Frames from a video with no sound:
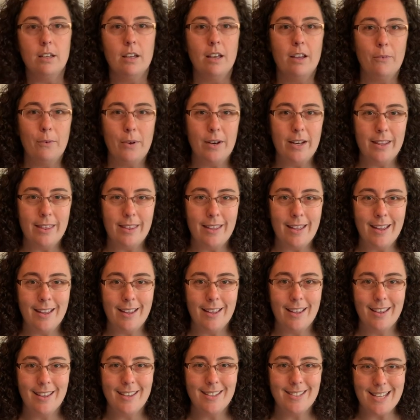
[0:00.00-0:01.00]
What do you
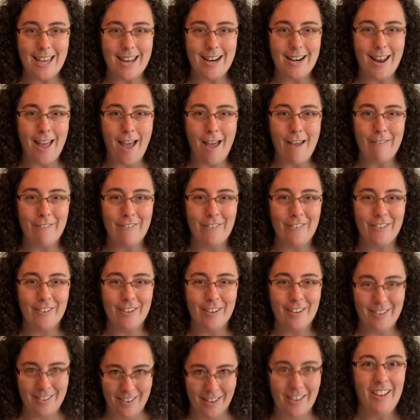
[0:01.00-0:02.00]
think? Is that enough?
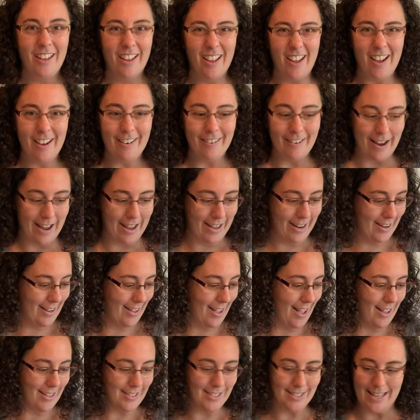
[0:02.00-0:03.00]
All right,
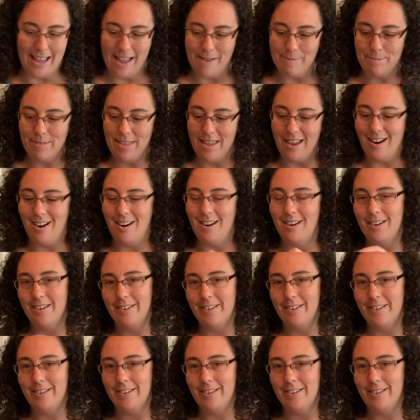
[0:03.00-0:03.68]
I'll stop there.